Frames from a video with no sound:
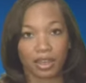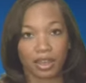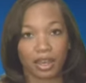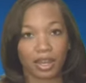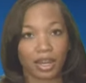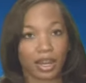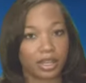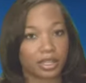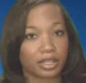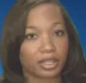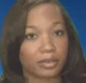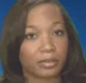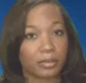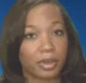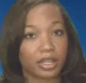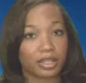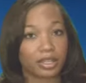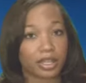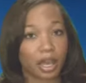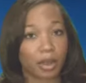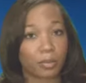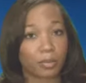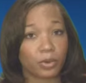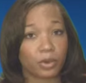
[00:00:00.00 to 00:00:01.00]
It
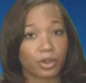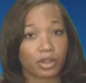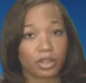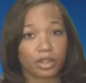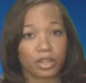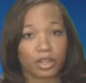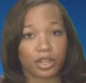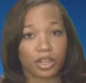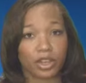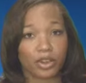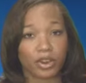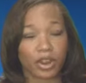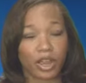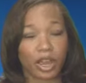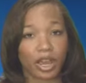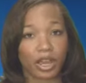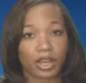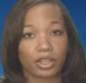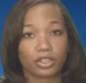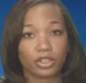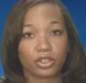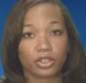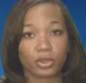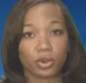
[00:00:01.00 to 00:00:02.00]
estimates output in the year
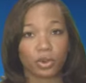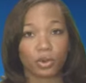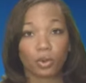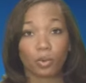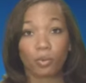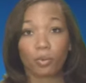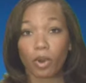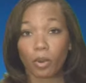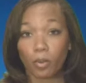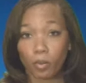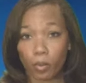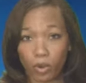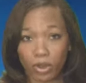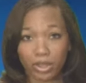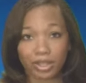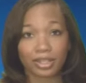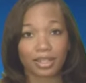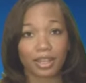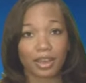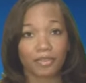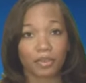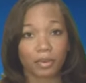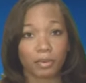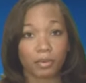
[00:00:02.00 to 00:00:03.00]
ahead to total
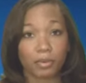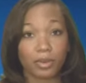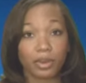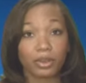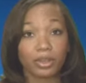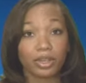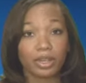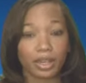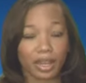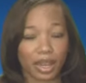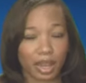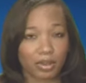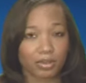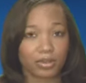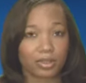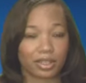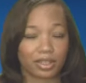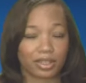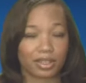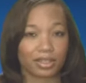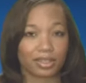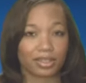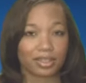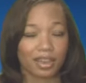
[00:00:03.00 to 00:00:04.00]
1.7 million
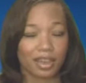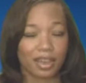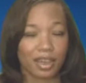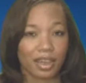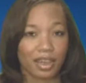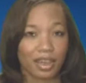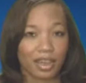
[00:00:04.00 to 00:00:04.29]
ounces.